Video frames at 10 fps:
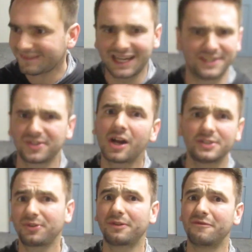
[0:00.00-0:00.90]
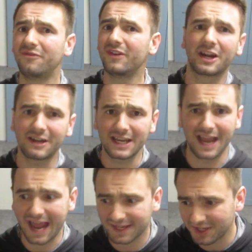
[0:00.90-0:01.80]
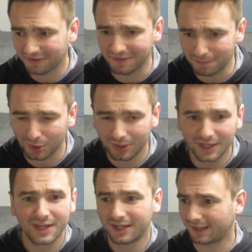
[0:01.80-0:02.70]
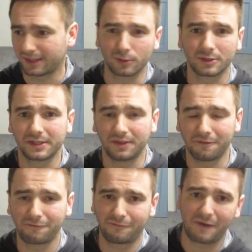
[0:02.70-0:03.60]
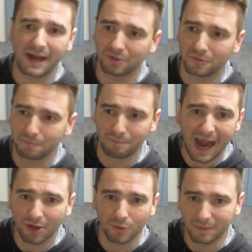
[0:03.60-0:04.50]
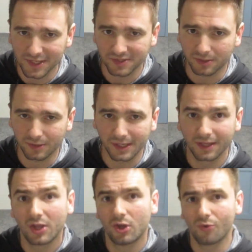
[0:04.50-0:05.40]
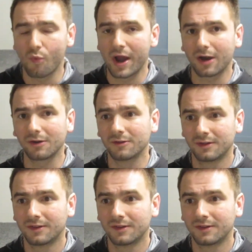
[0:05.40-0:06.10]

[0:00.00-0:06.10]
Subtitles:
It's not until the very end of the book, like literally the final battle basically, where